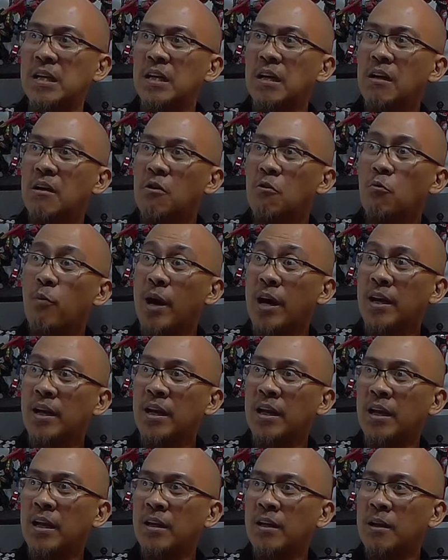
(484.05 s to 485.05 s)

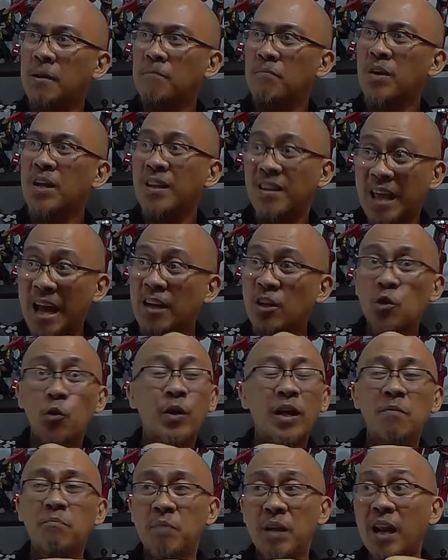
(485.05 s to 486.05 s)
wherein that you
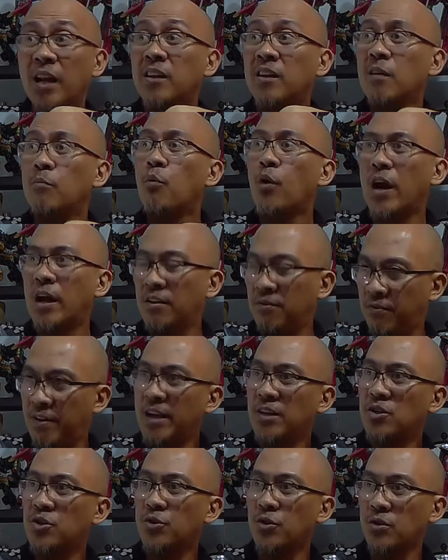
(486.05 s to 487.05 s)
can be a little more
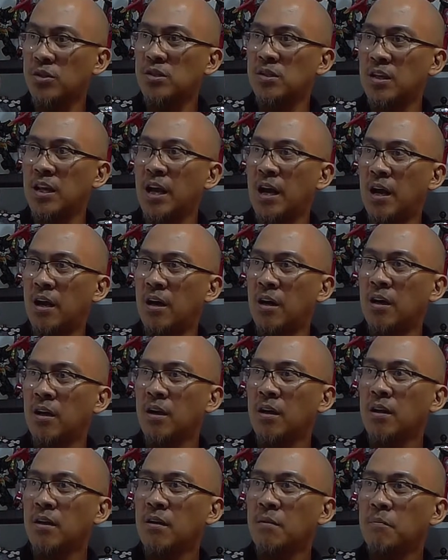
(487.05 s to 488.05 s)
adventurous there
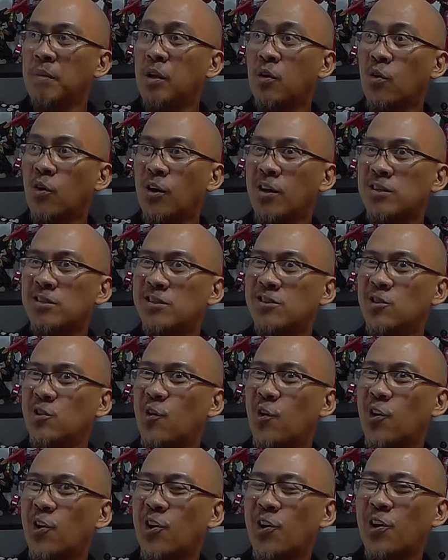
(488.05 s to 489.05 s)
because
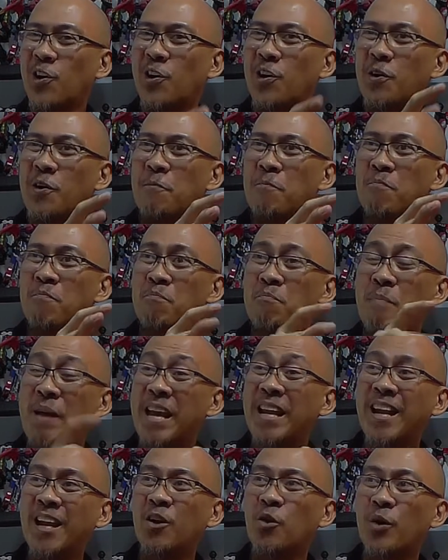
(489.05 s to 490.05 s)
your
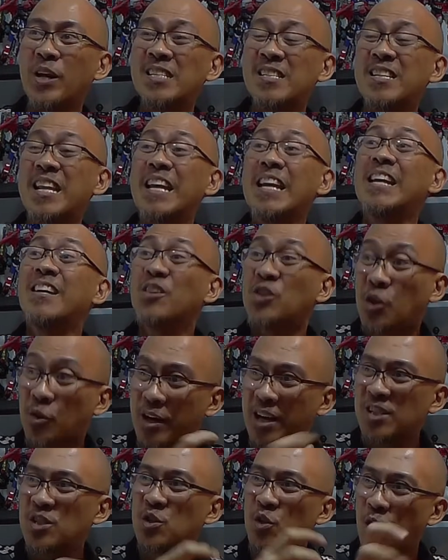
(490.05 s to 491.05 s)
main ano is the
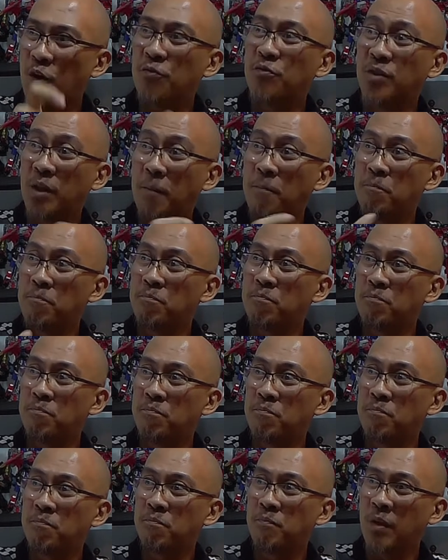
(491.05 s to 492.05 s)
interest of the,
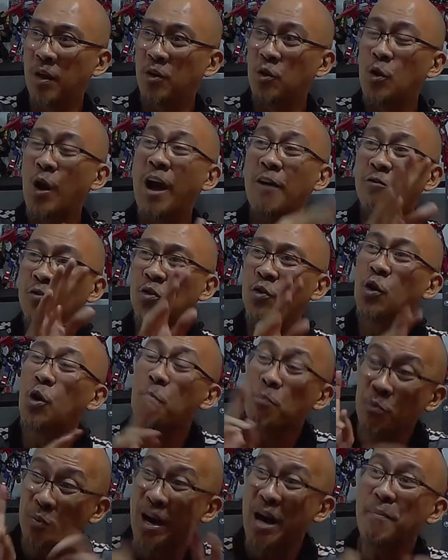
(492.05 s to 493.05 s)
you have, your
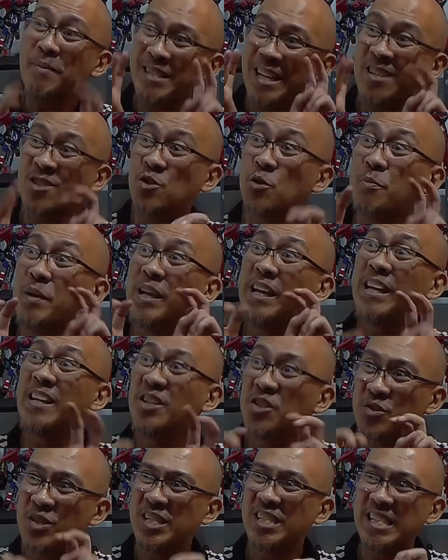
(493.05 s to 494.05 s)
premise has to be
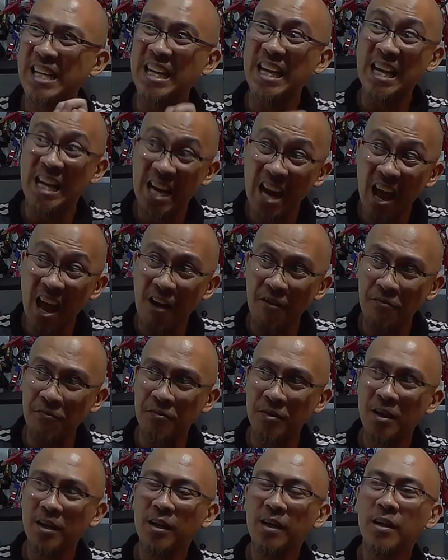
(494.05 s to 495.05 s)
interesting enough
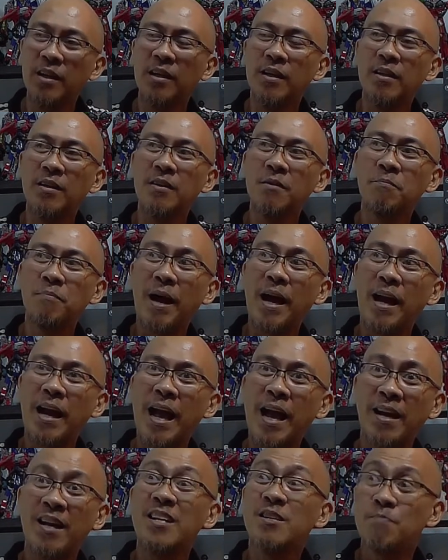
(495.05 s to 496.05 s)
para
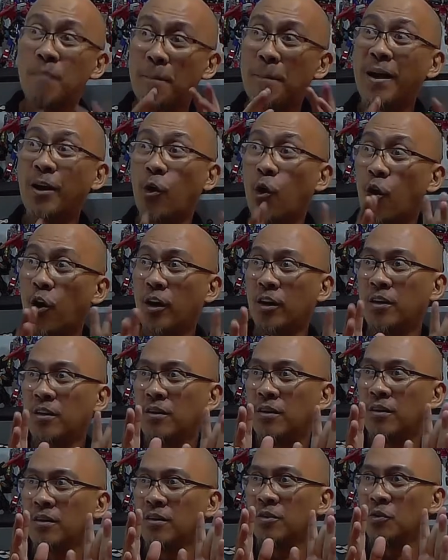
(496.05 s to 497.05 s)
at least mapanood
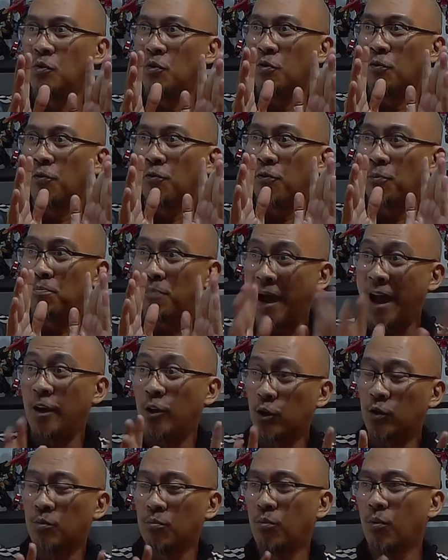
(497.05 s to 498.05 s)
yung
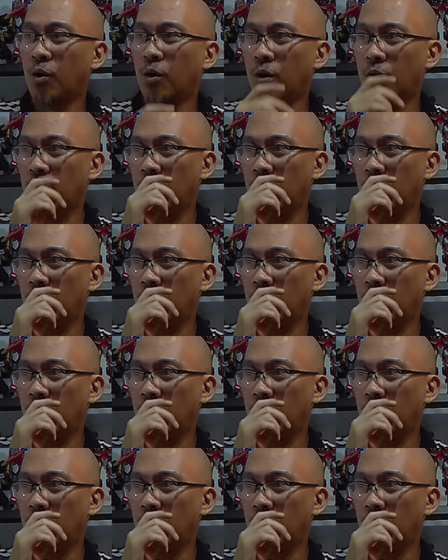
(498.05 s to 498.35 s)
pilot mo.